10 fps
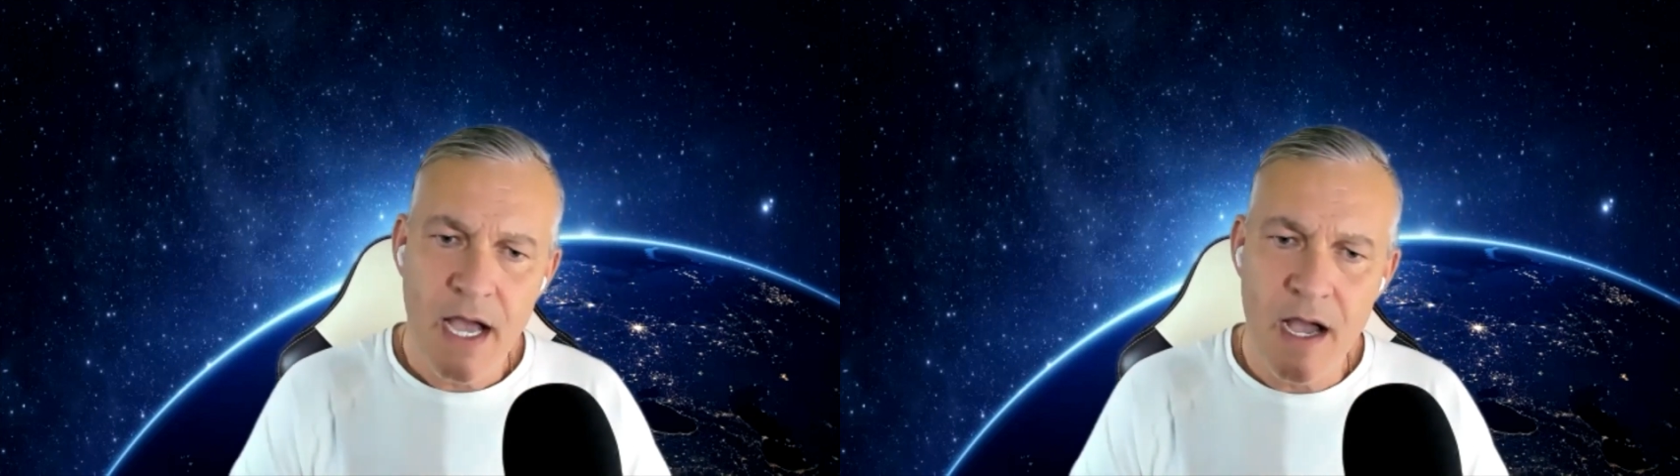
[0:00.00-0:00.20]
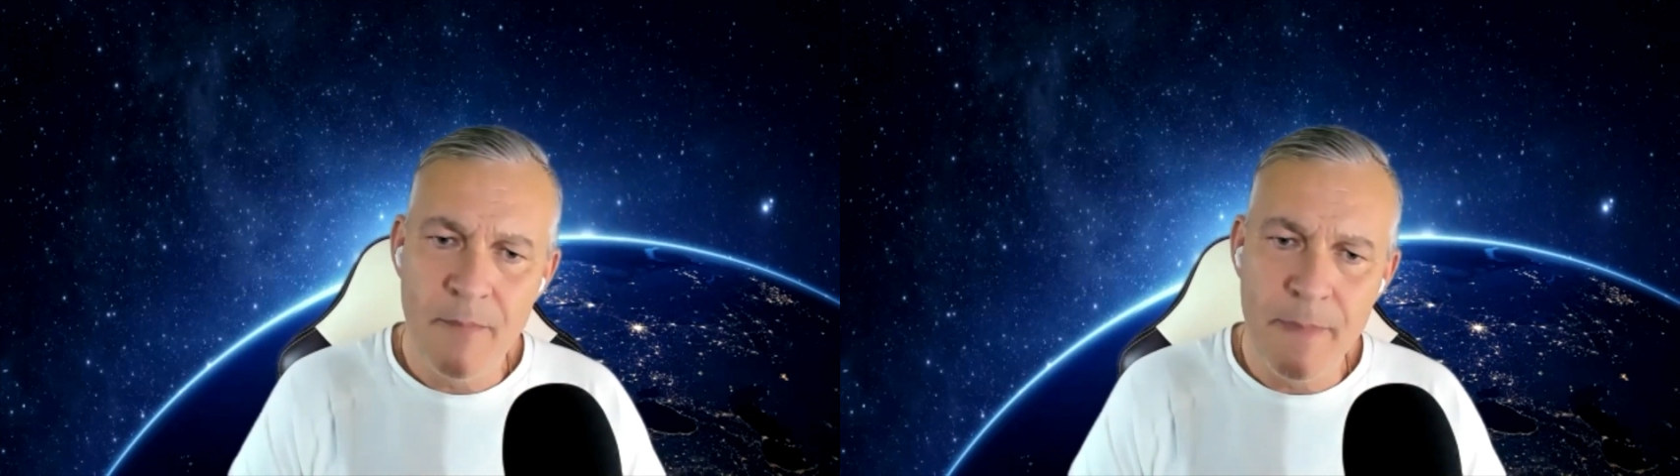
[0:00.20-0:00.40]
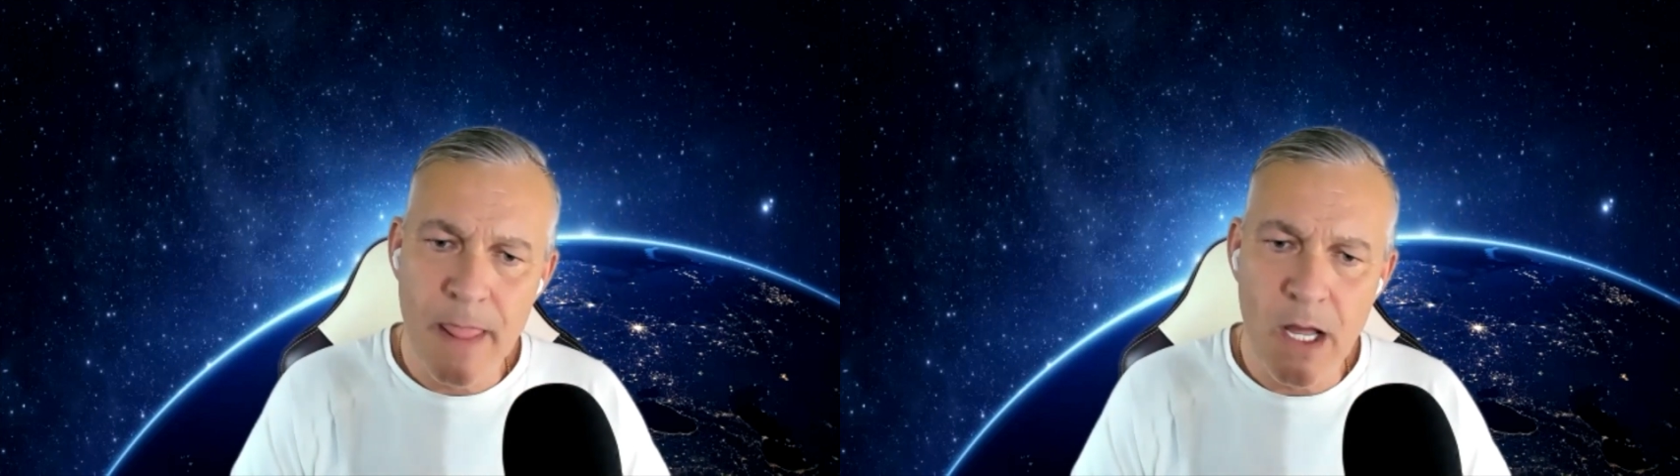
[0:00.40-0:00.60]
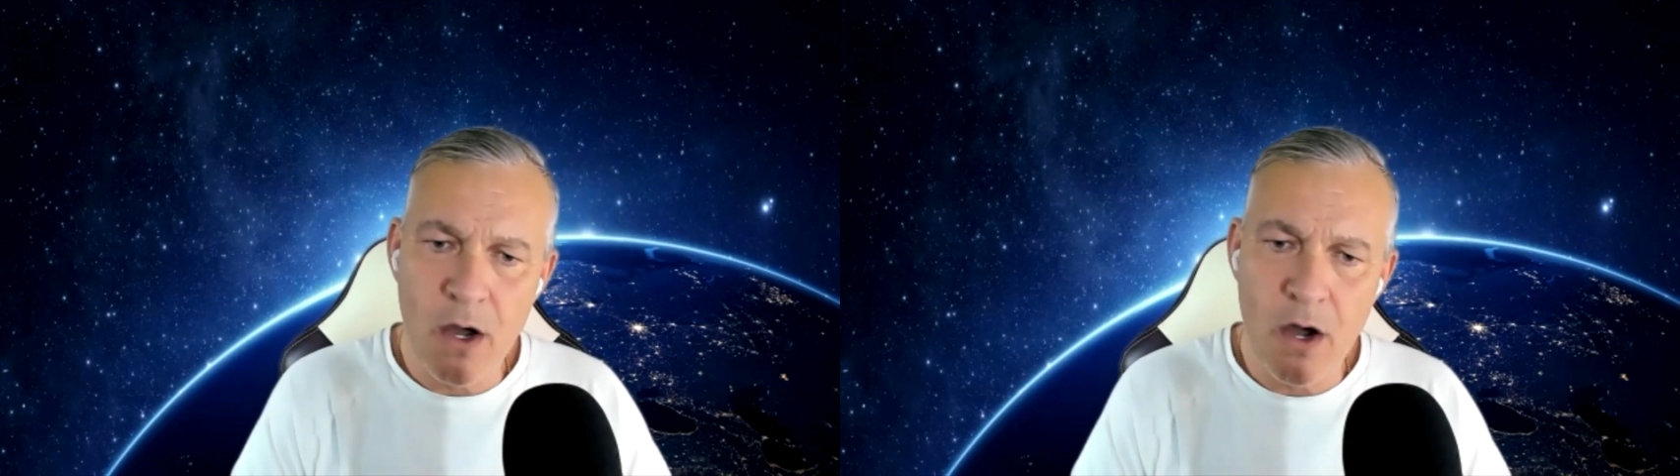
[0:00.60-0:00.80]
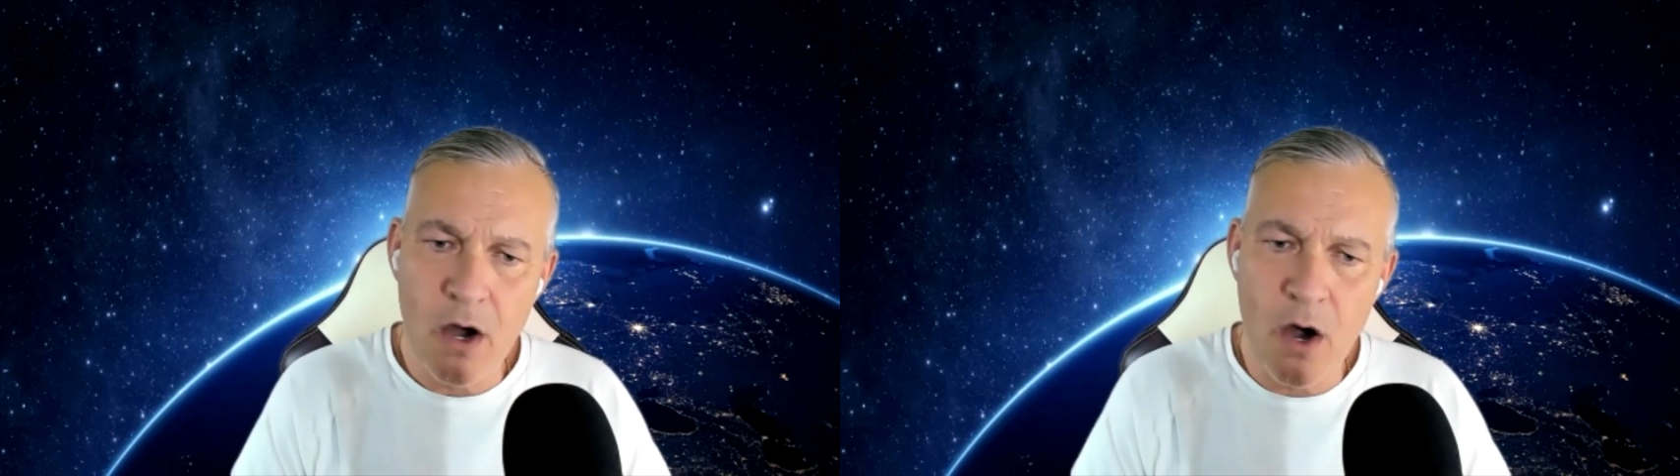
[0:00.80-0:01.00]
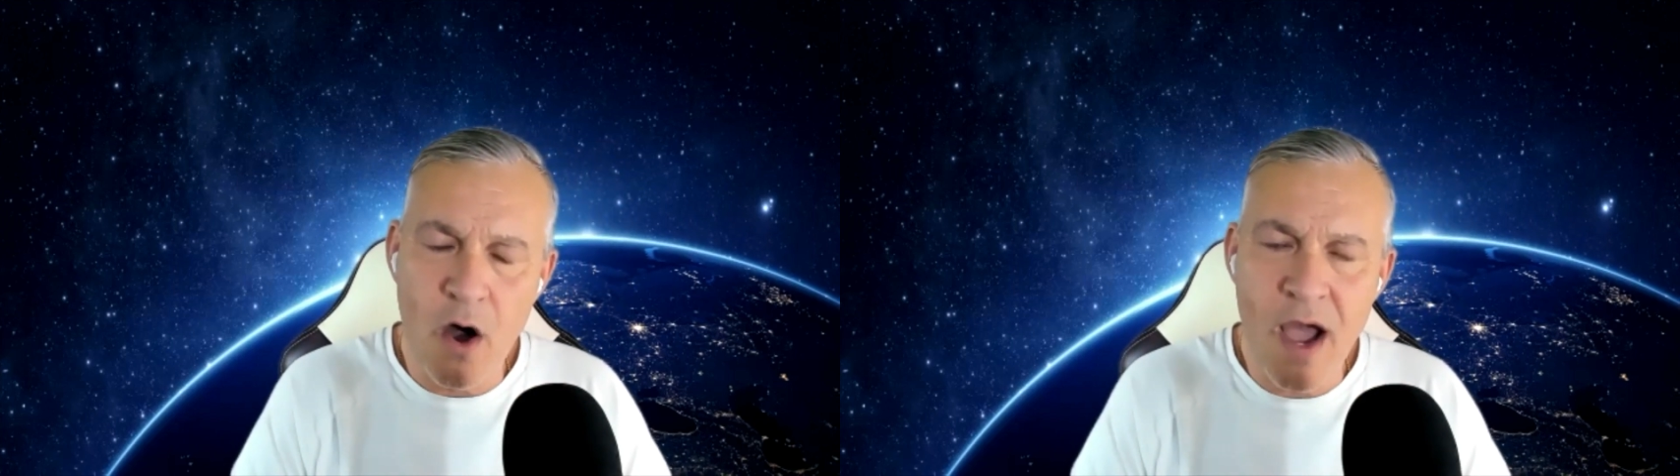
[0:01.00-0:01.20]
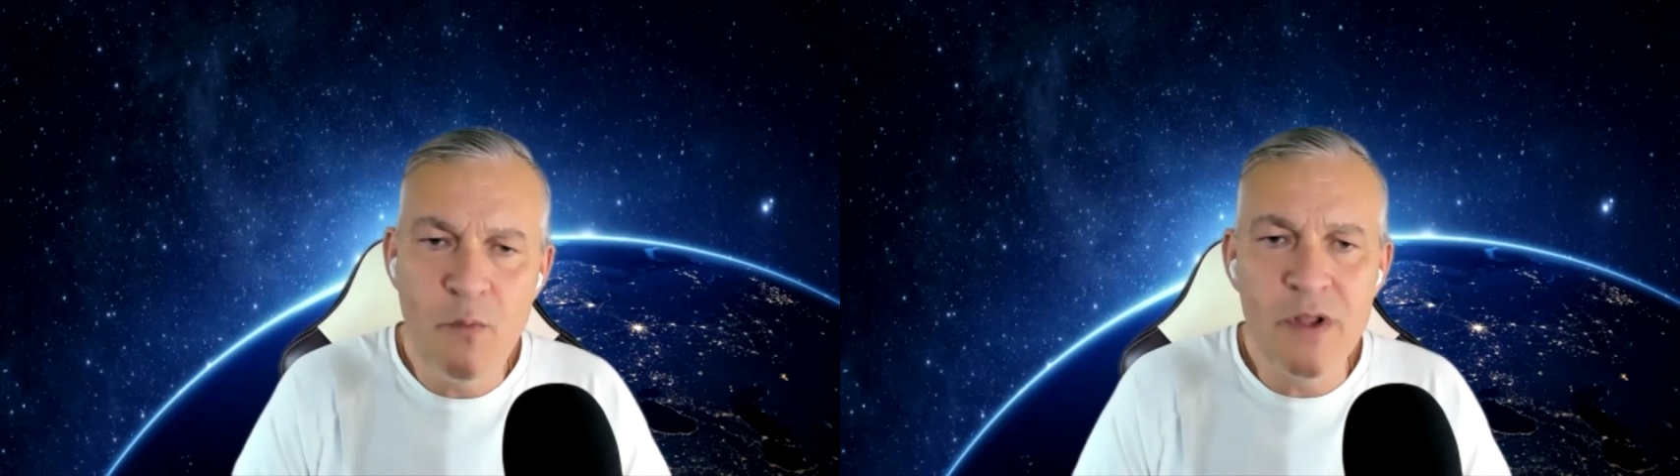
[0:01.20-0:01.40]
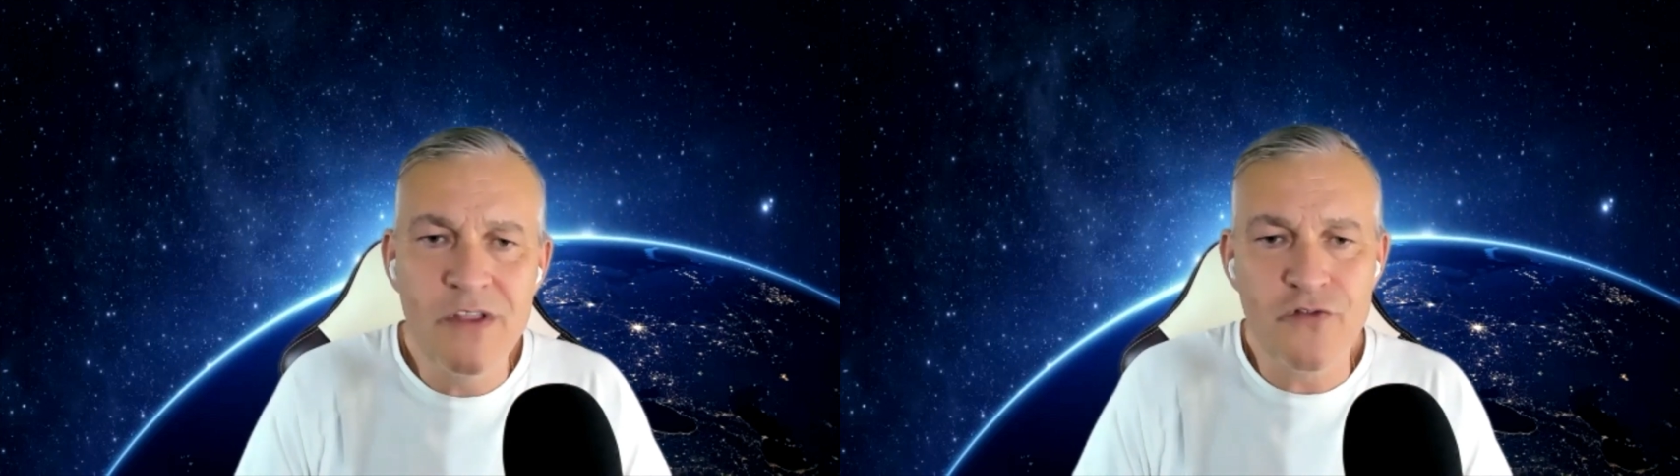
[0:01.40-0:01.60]

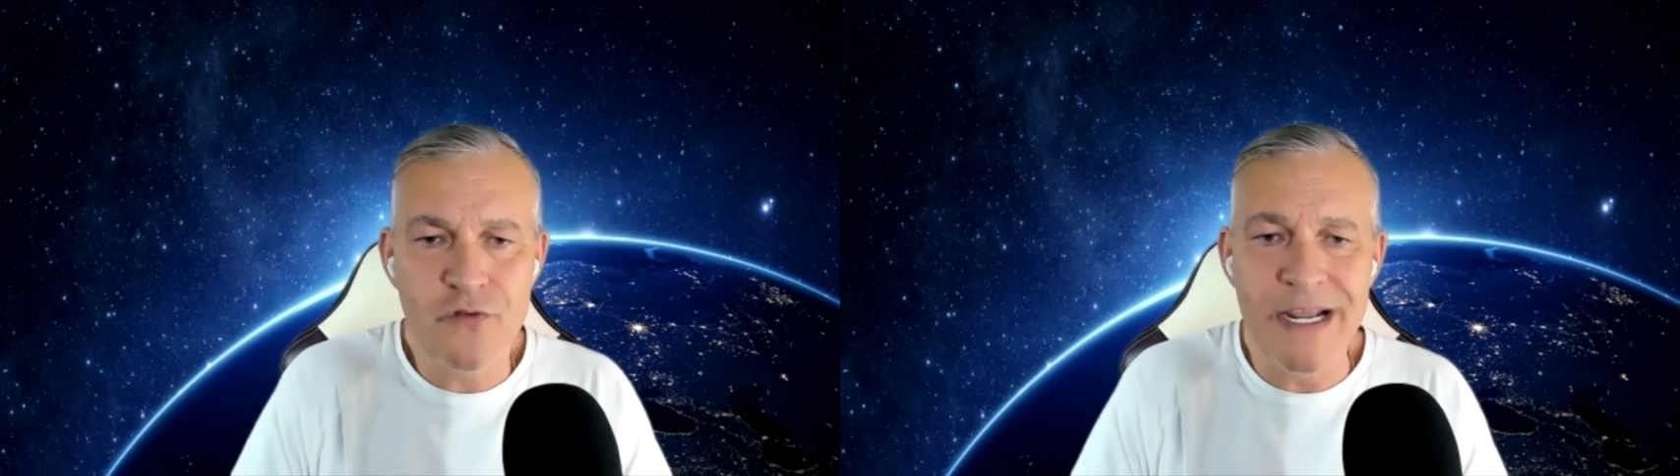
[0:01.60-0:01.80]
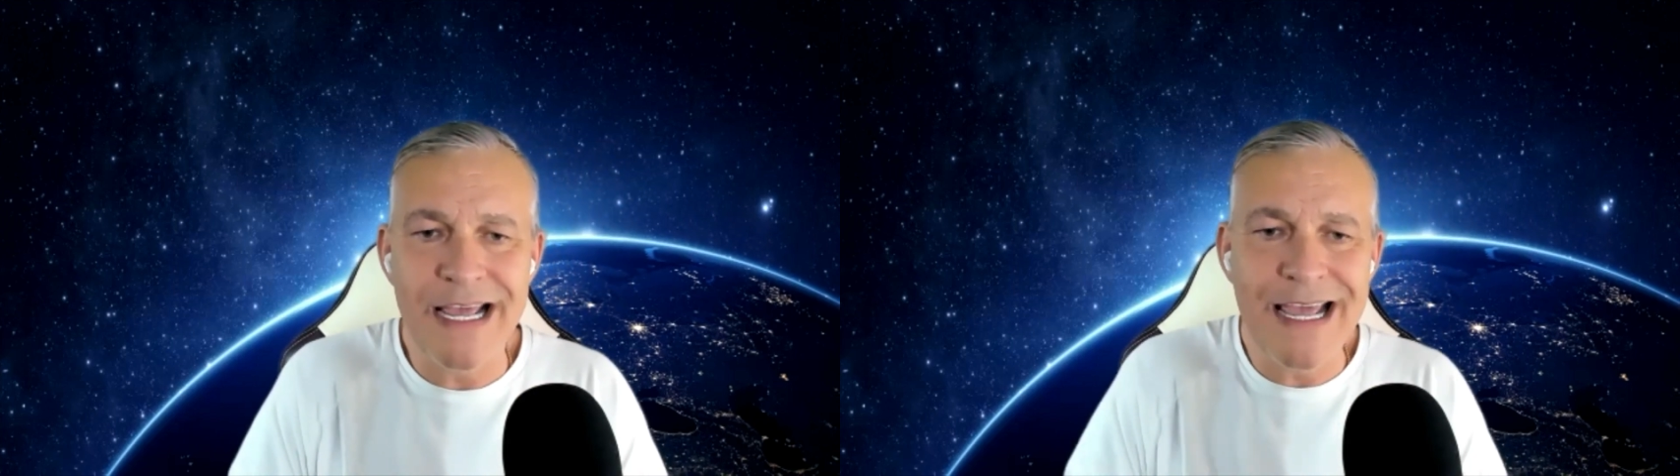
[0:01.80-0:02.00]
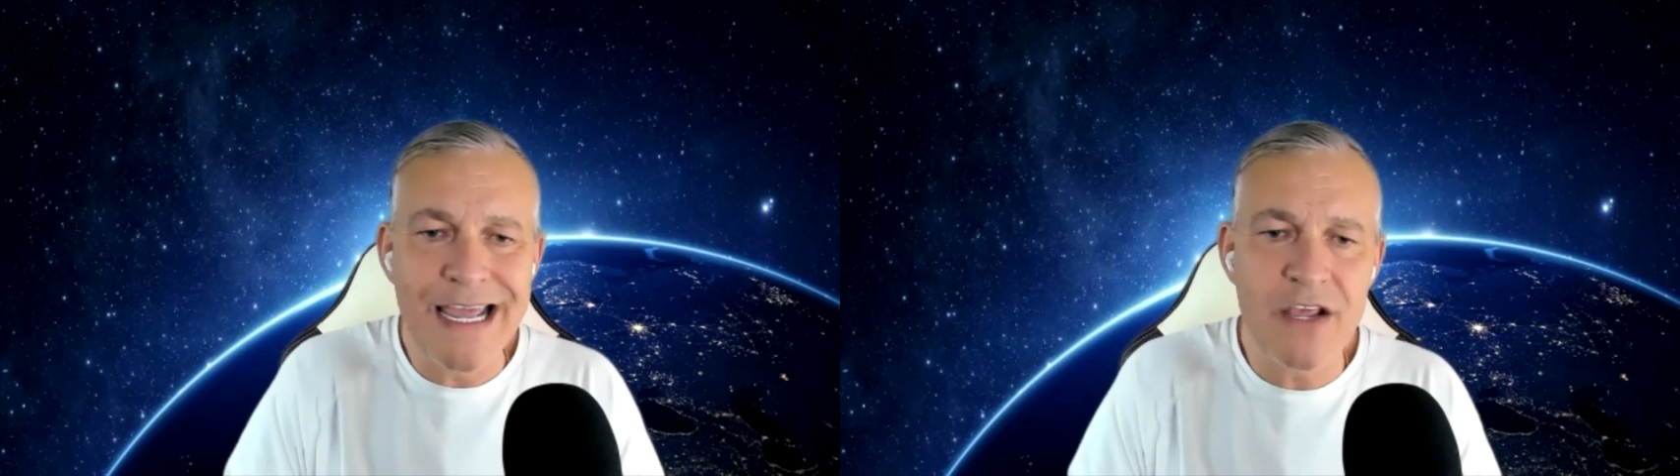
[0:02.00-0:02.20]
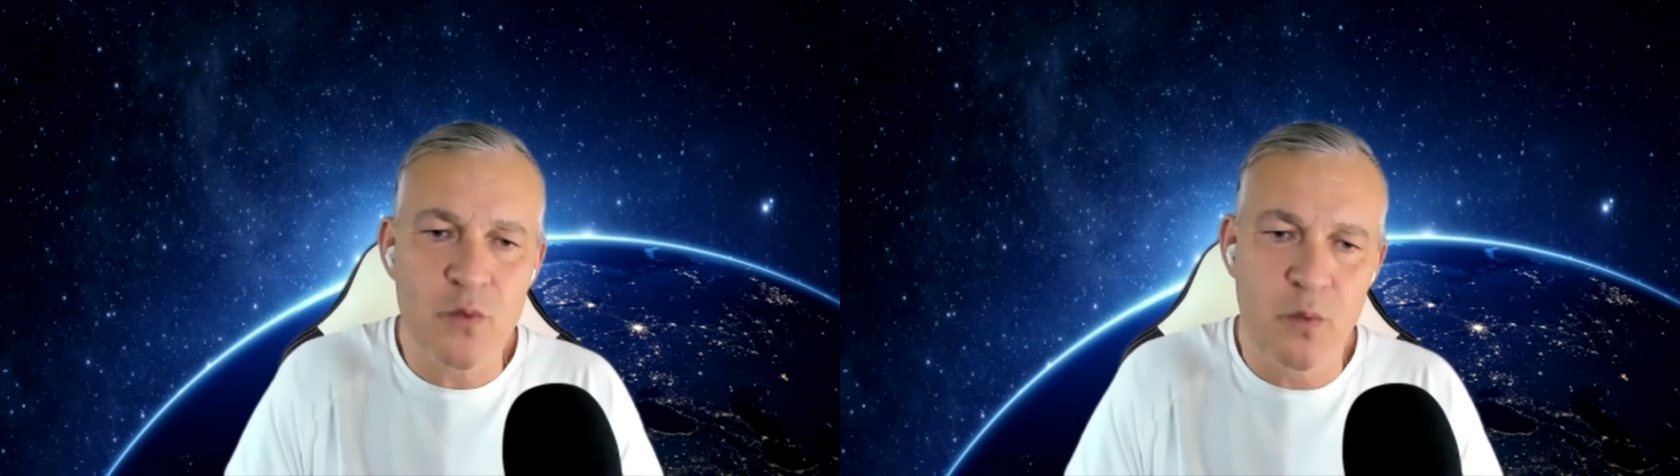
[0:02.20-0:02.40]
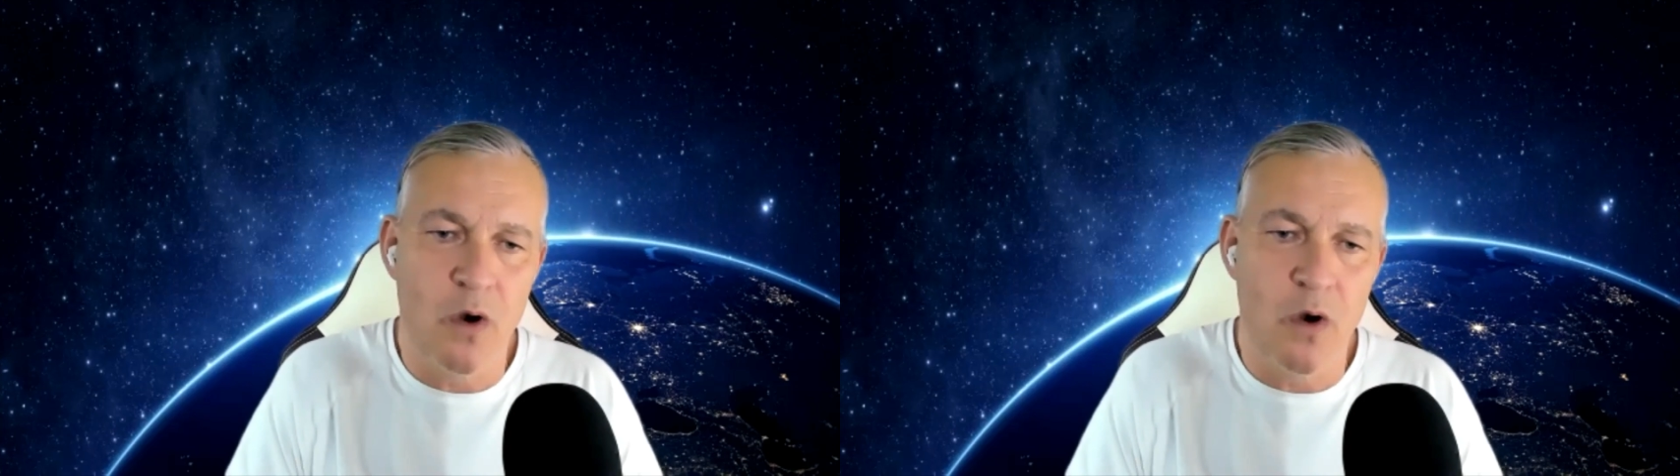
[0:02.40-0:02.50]
I would treat each